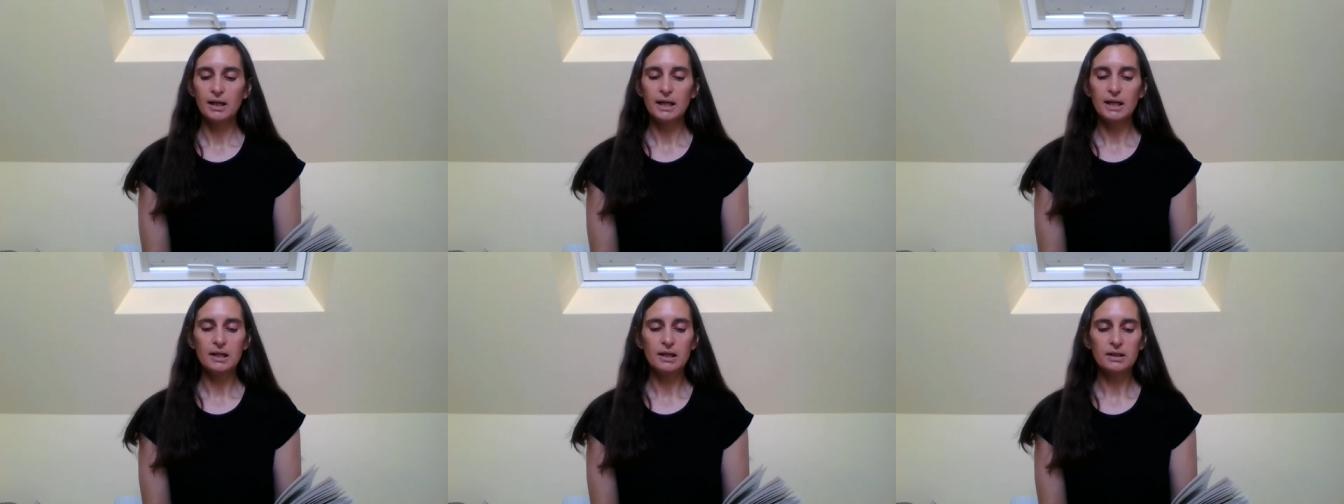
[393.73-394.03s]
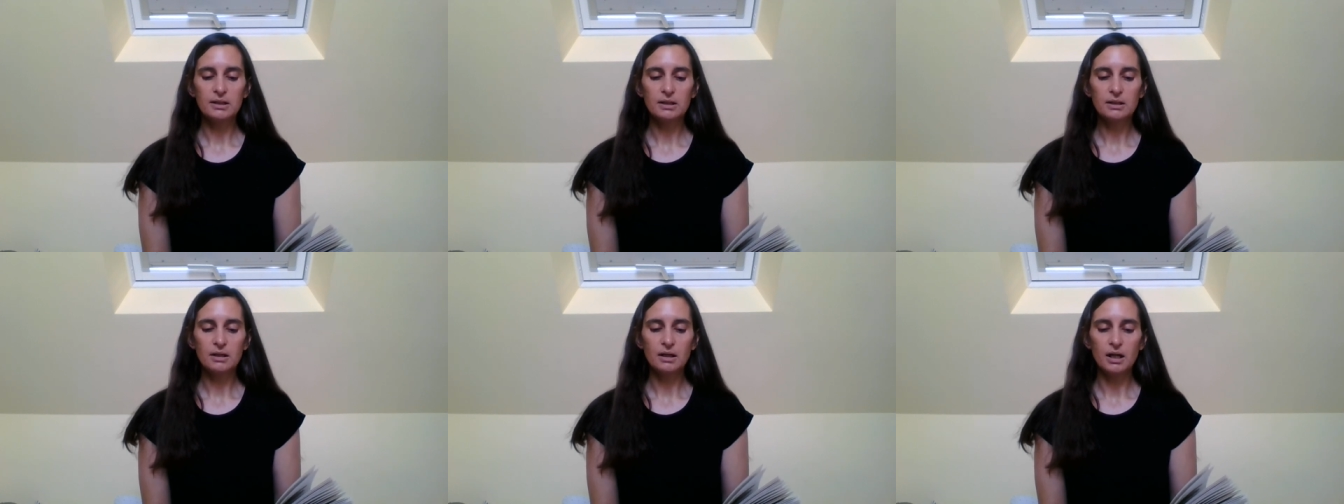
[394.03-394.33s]
He
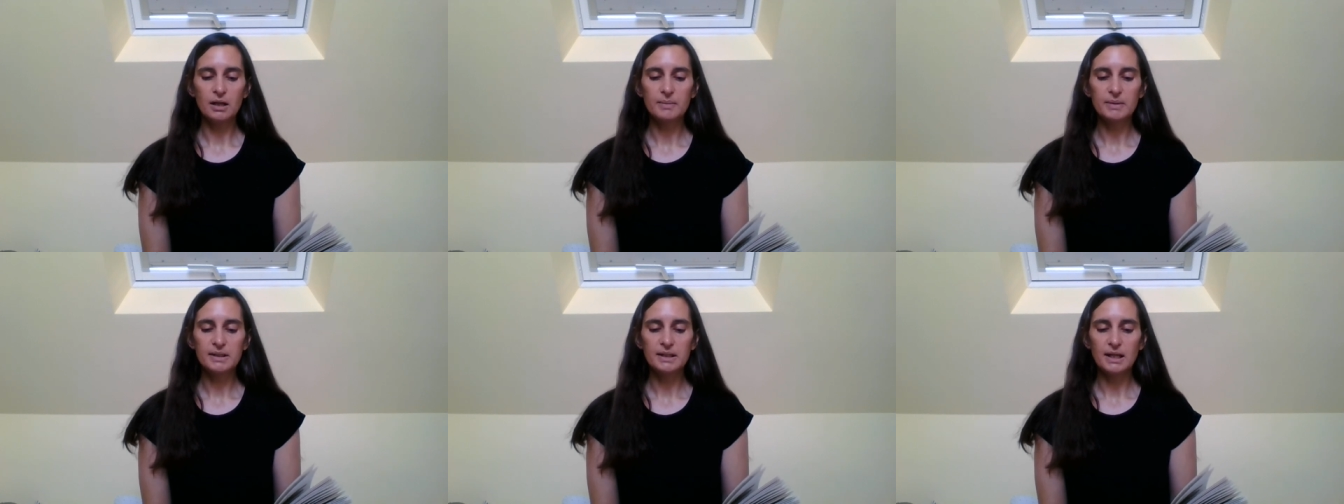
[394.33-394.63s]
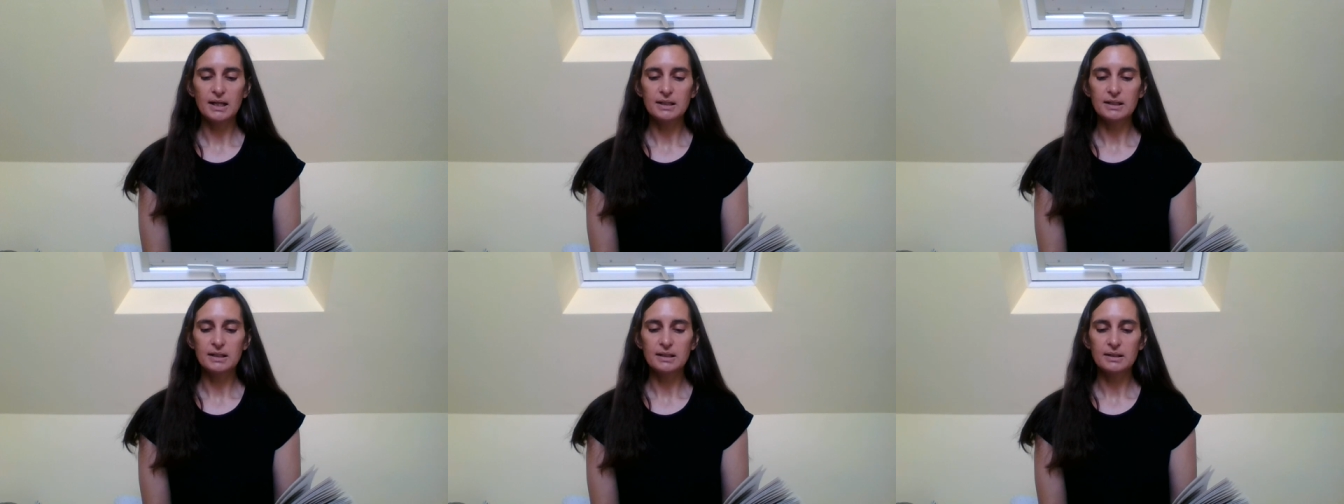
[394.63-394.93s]
learned to climb as
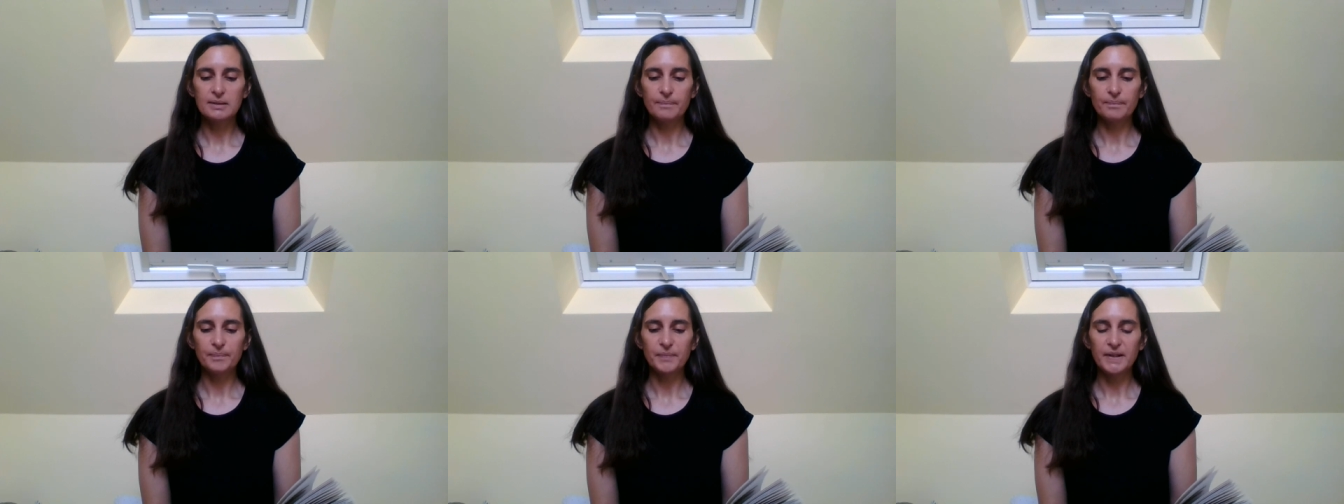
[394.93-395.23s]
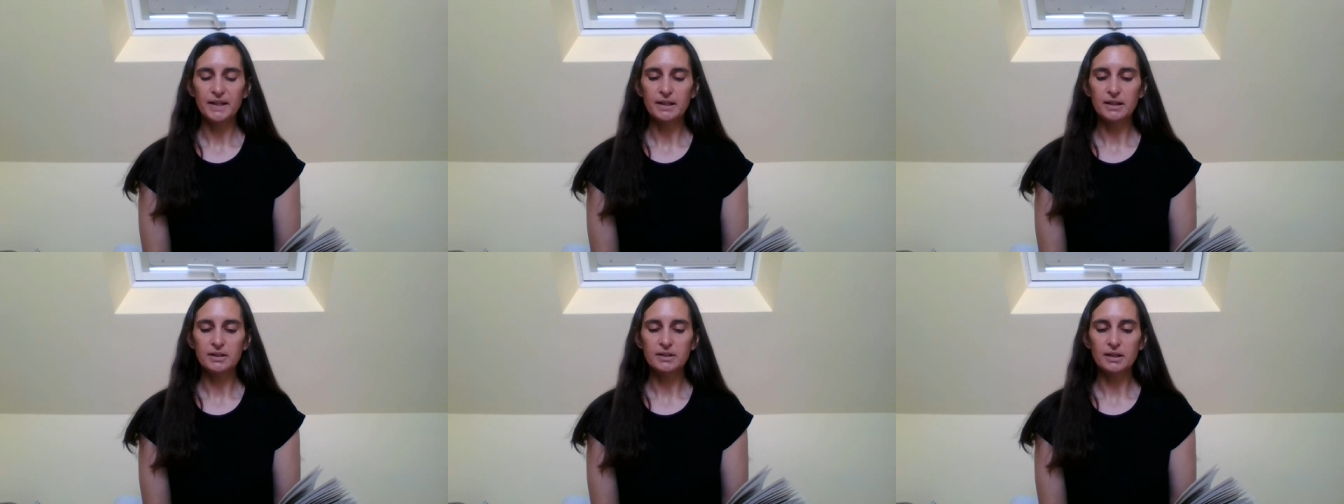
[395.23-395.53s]
they did.
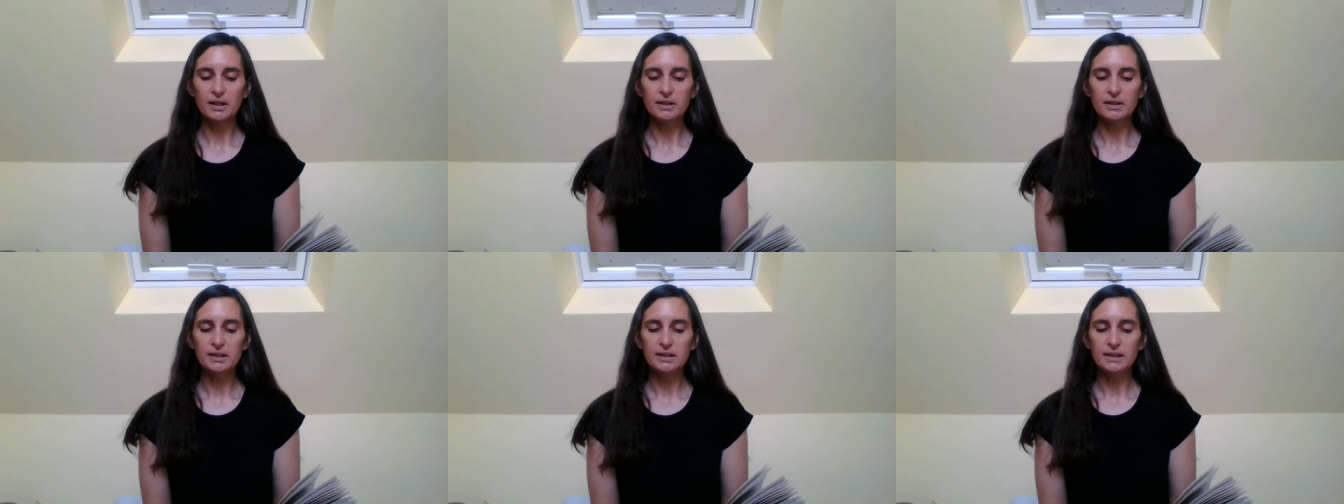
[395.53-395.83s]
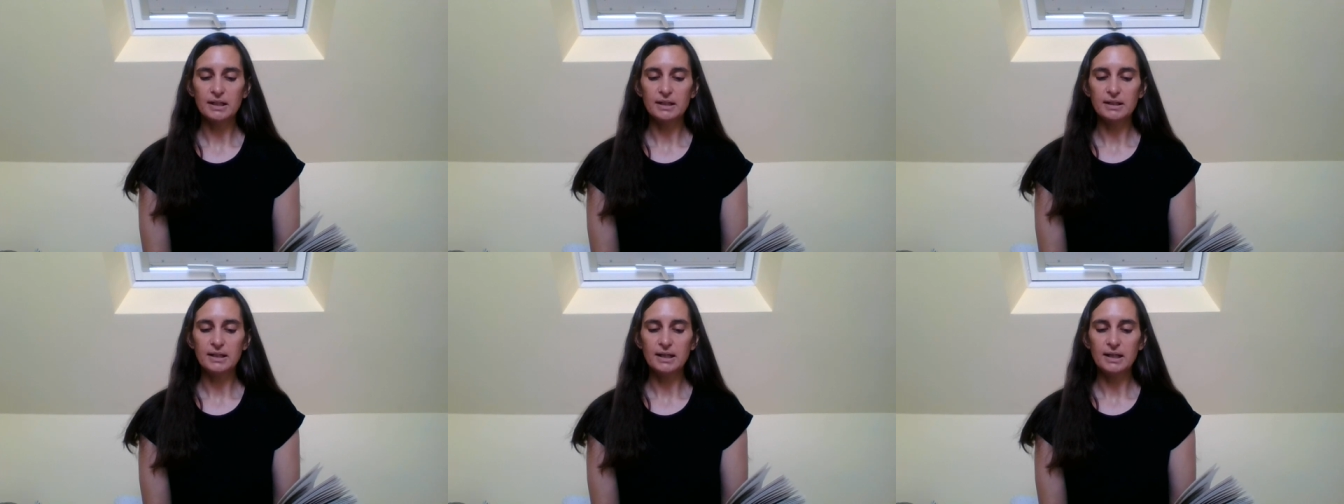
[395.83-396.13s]
He learned to
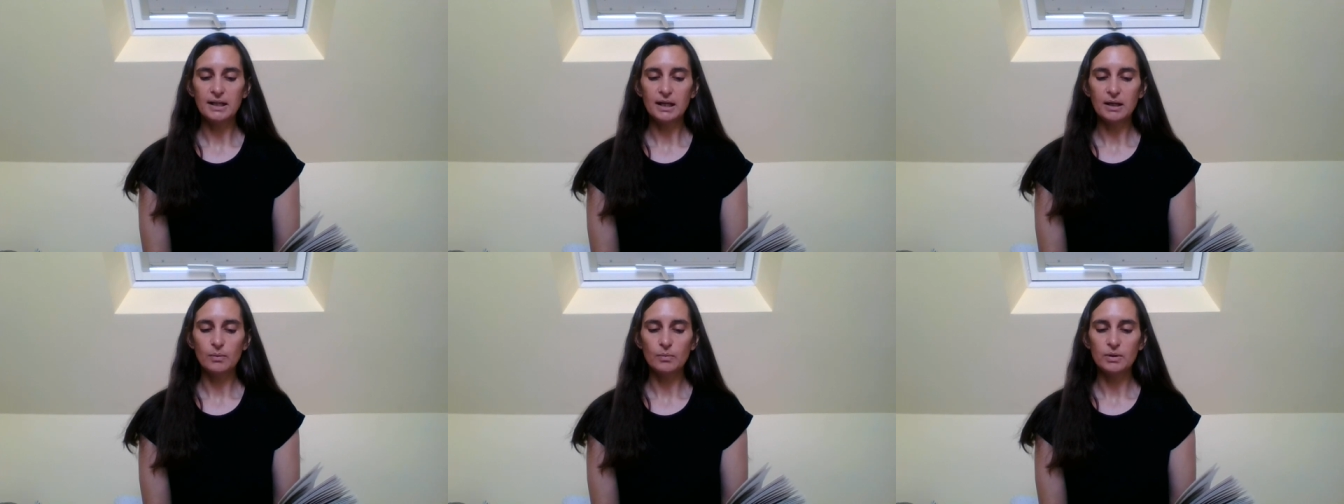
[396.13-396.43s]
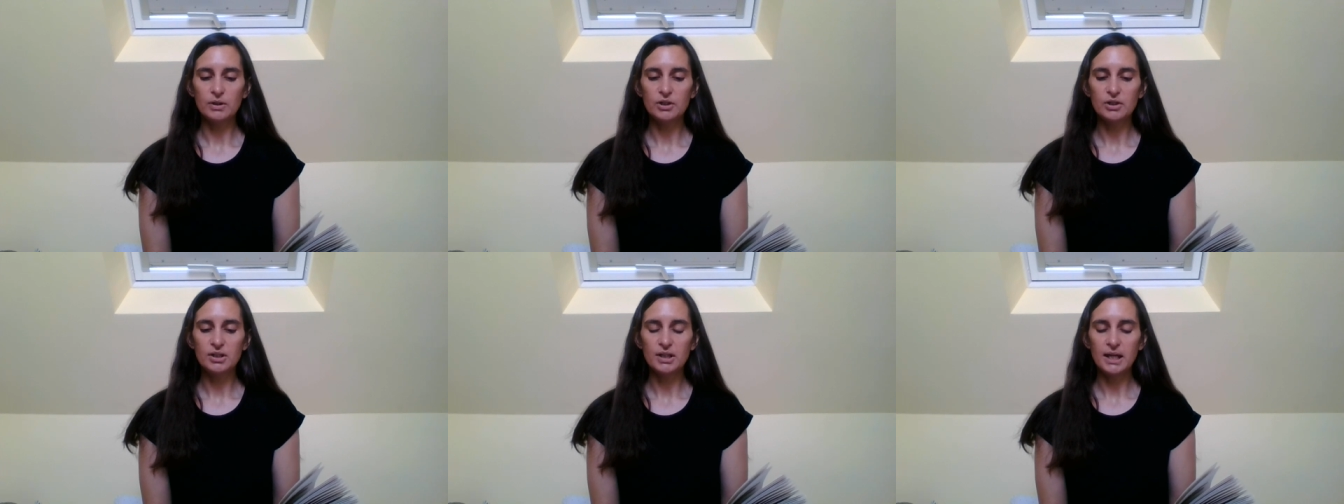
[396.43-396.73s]
understand their
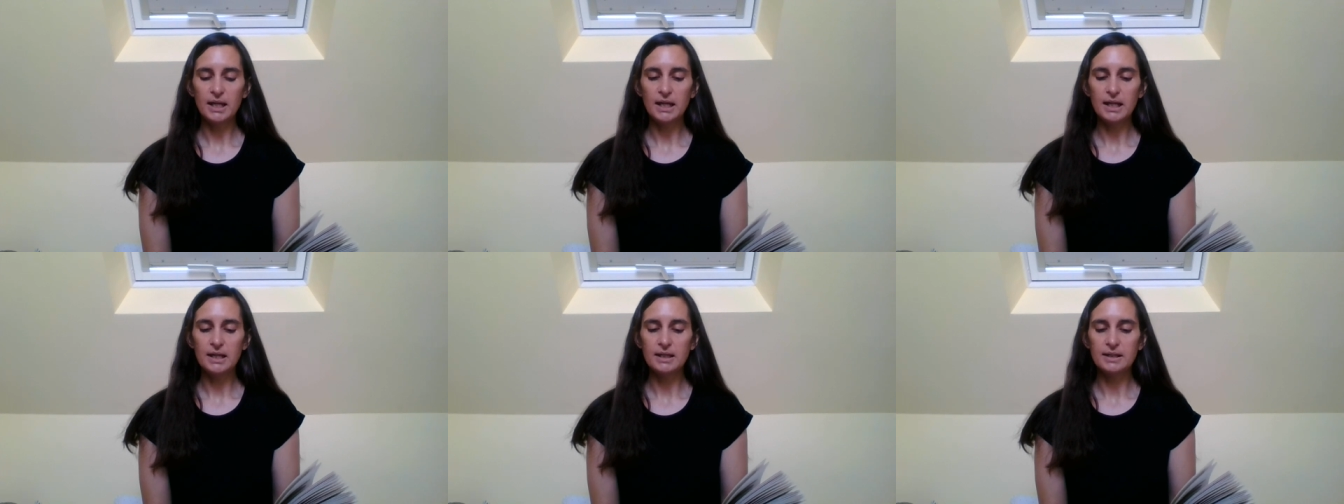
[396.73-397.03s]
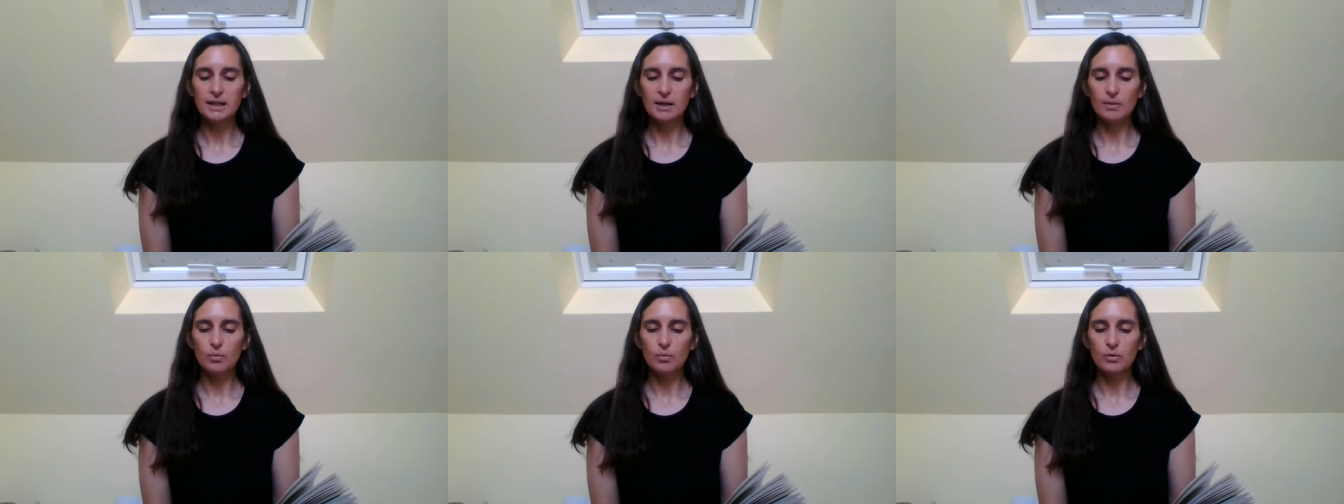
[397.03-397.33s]
language, to heed
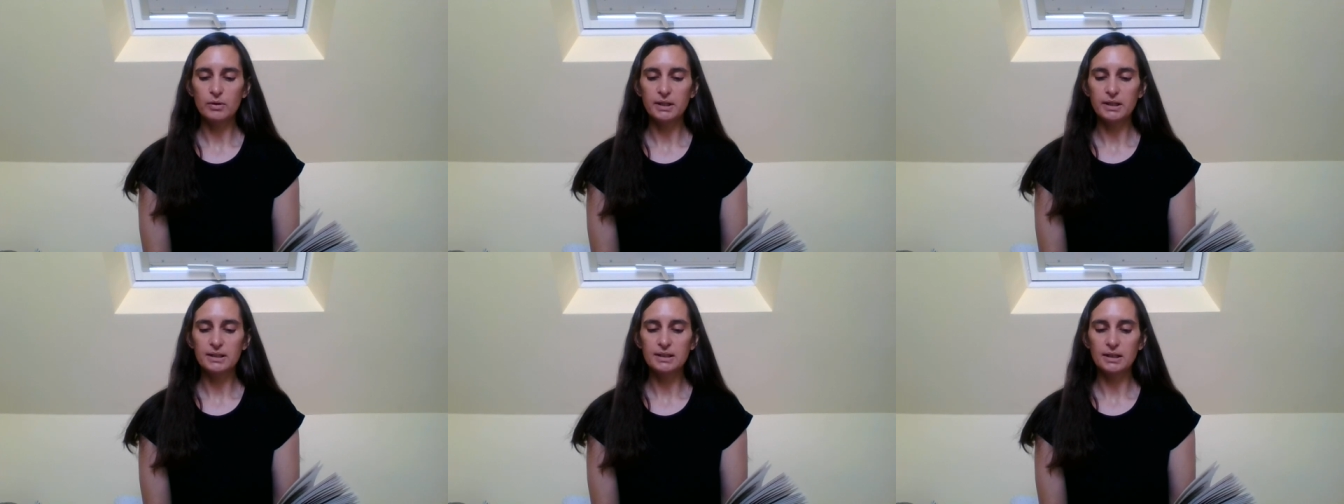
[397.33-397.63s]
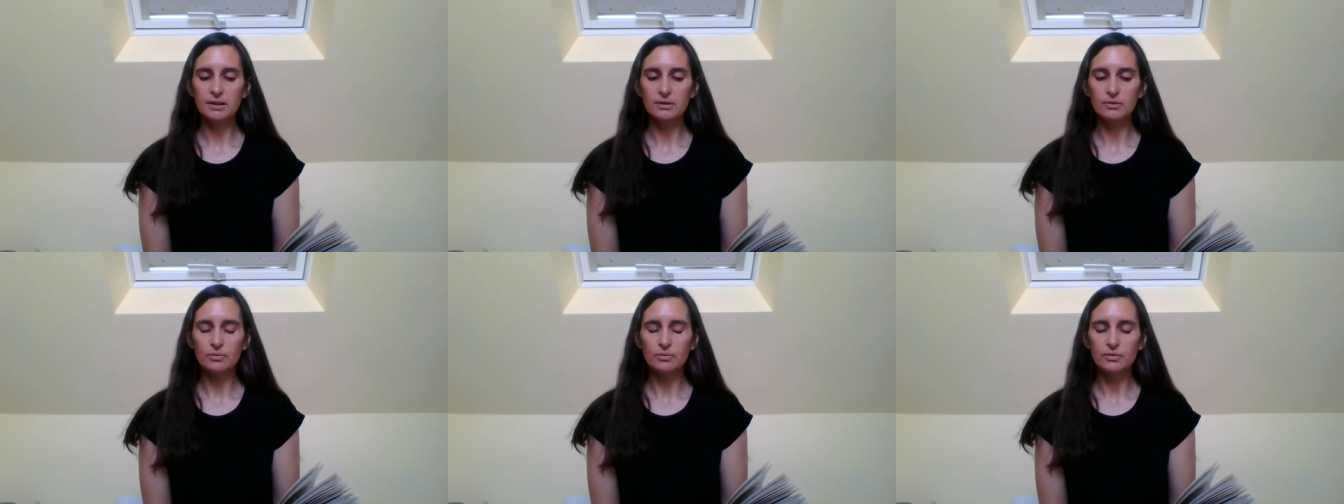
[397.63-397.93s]
their warning
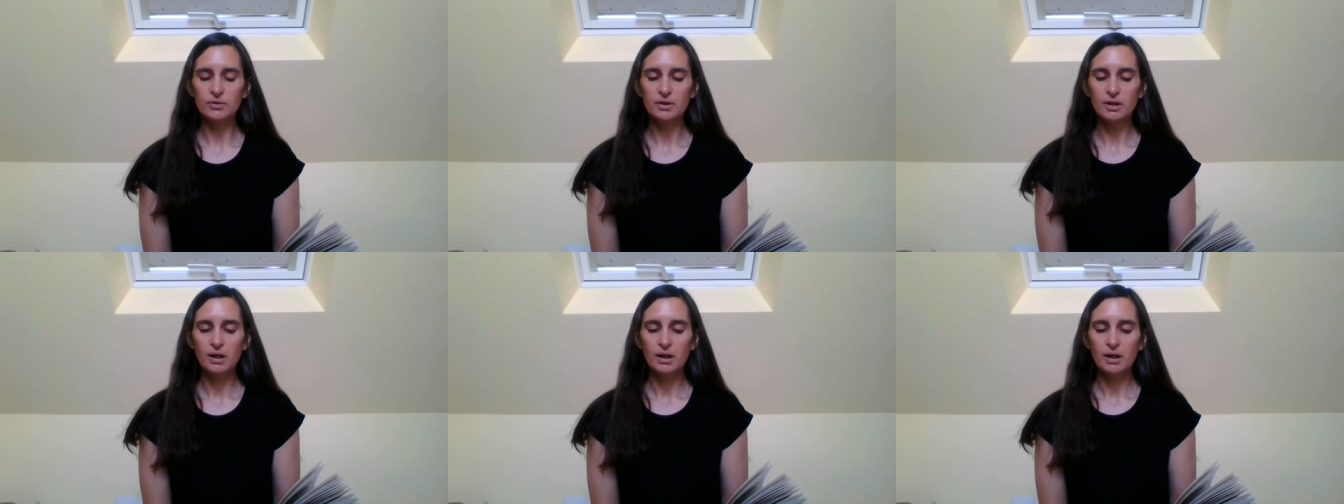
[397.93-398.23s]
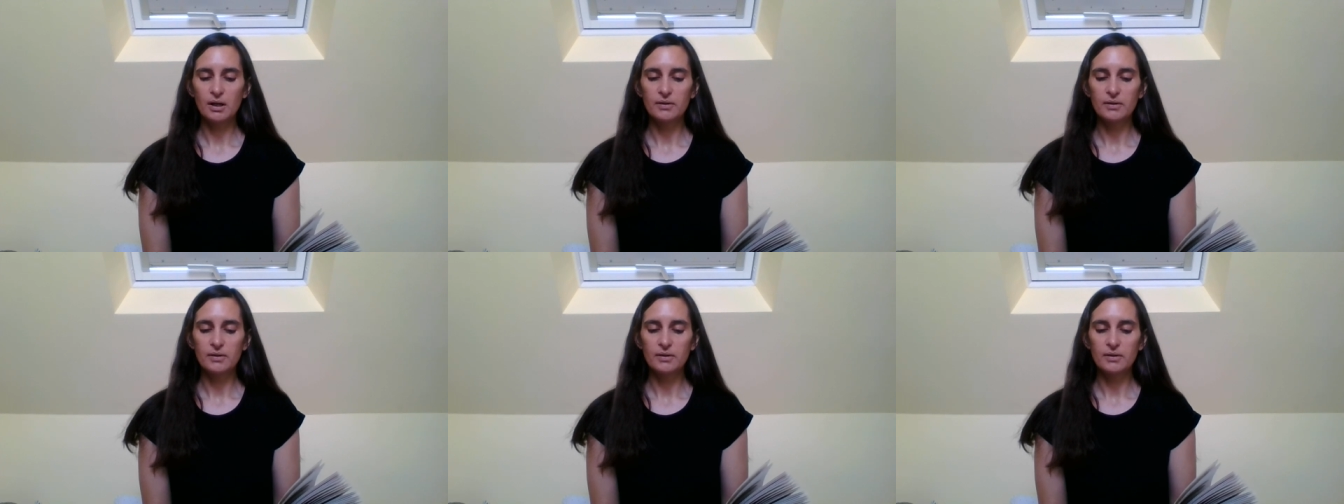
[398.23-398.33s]
signals,